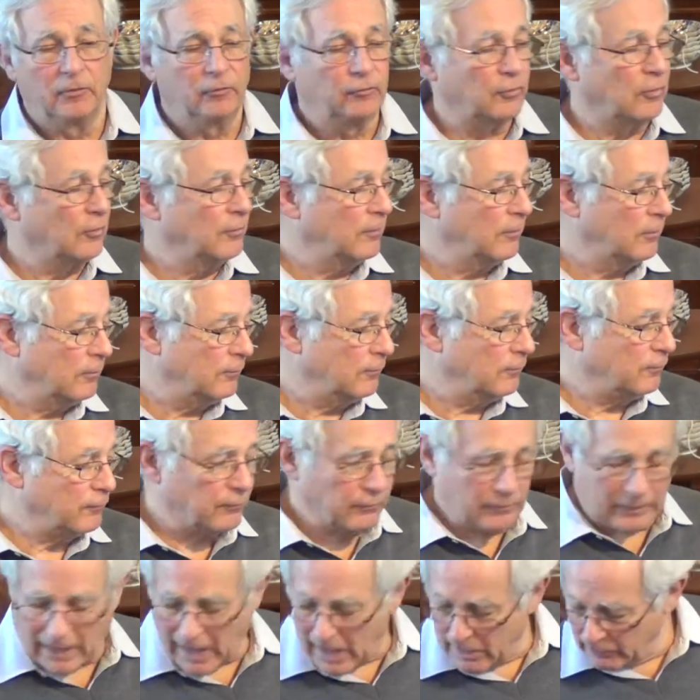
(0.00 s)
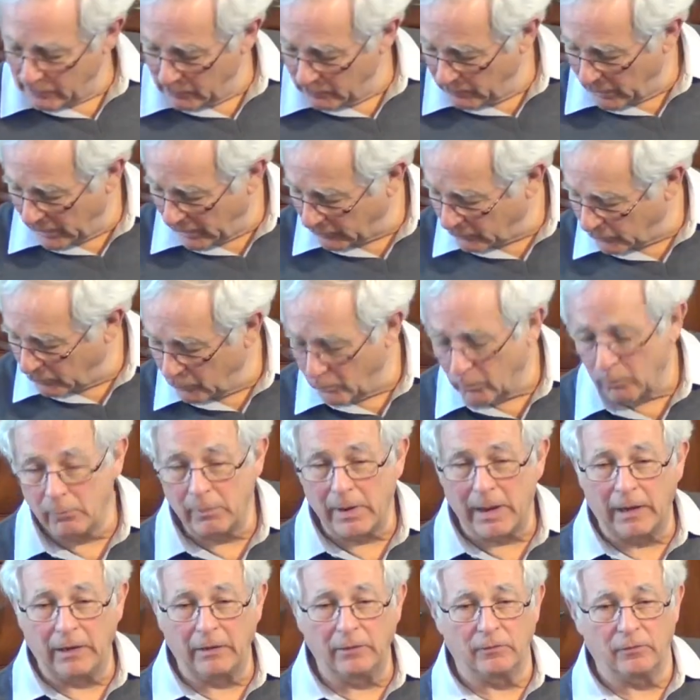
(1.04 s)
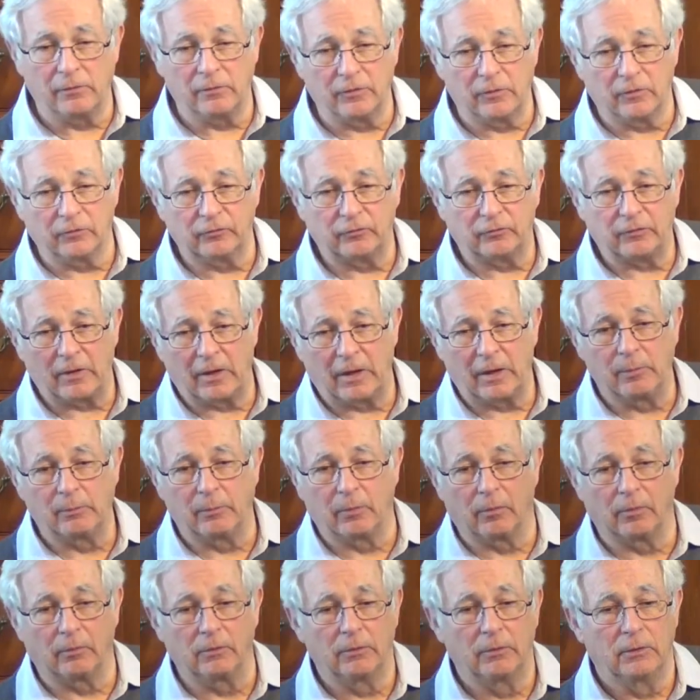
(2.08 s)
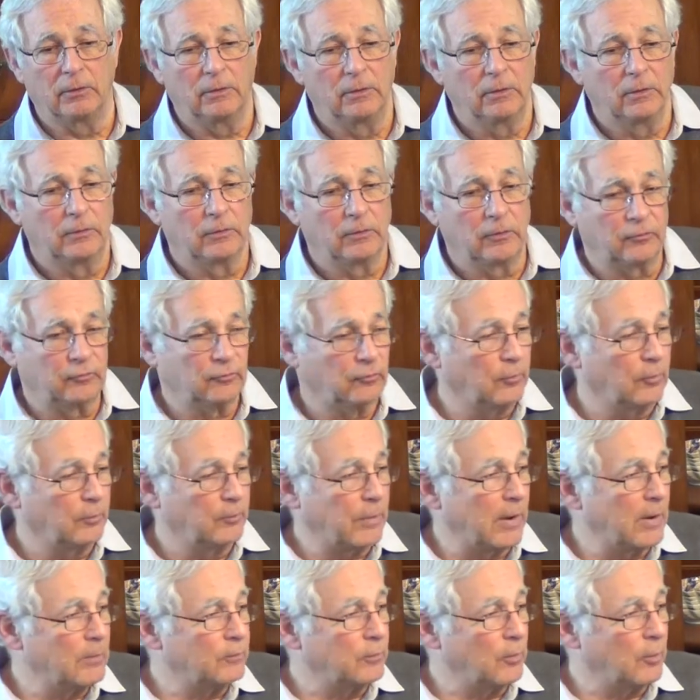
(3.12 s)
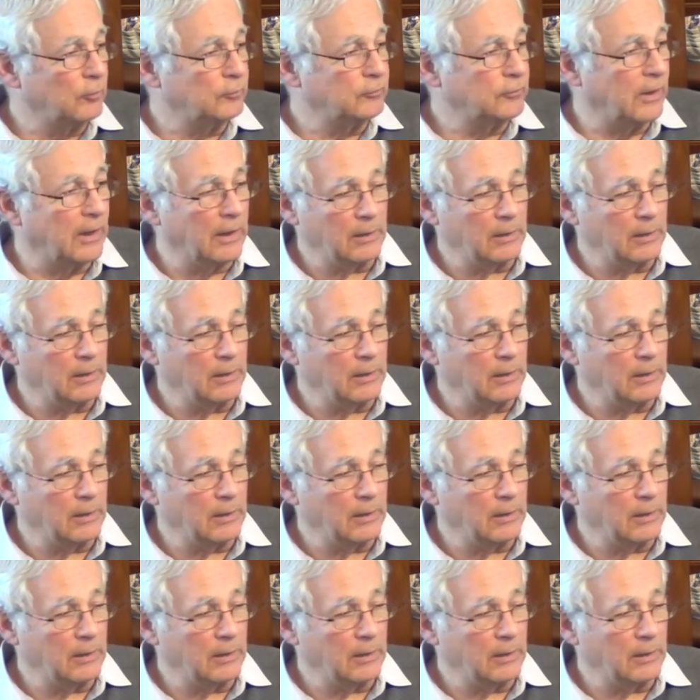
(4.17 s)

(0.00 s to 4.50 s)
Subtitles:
So the cabinet maker who made this table, this little Pembroke